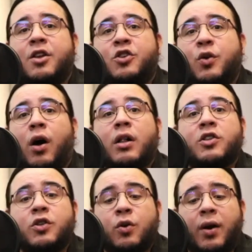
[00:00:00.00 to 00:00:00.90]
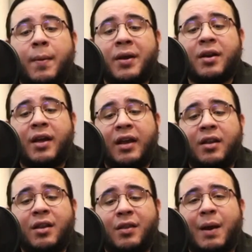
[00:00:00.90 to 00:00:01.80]
You also,
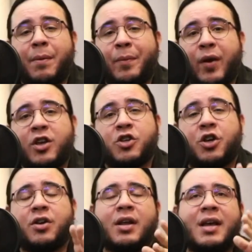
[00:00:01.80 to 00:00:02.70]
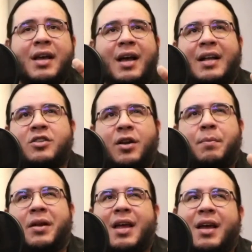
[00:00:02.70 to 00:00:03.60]
in data preparation, it's going to
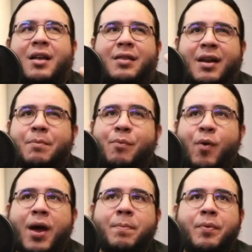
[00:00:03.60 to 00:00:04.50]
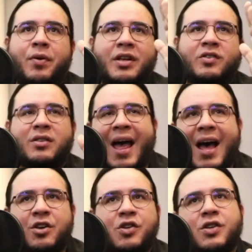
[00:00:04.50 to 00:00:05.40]
be like data prep /
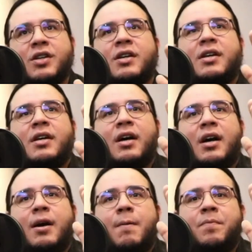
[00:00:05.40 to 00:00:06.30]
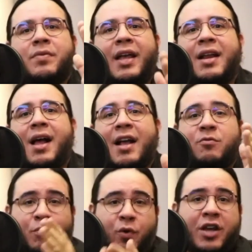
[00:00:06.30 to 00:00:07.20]
data
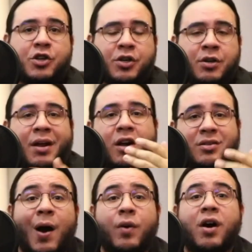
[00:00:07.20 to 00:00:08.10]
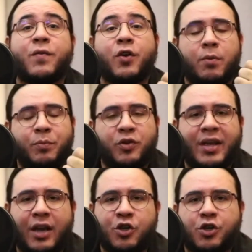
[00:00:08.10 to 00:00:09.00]
exploration. Use the power of
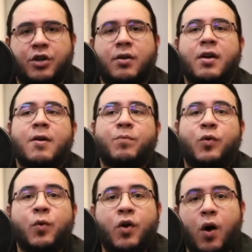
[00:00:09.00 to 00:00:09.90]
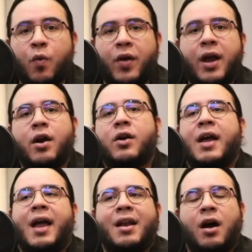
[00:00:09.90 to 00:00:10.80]
computation to go there
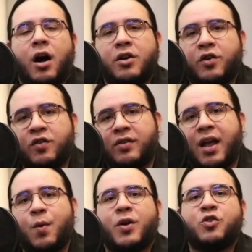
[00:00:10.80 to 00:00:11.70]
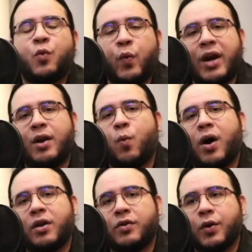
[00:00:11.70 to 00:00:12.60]
and understand what you really
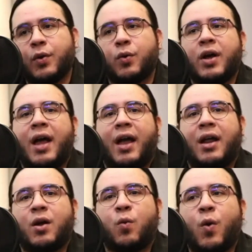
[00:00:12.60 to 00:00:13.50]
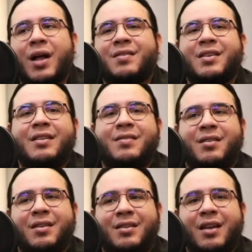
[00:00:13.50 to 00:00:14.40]
want to do and what's the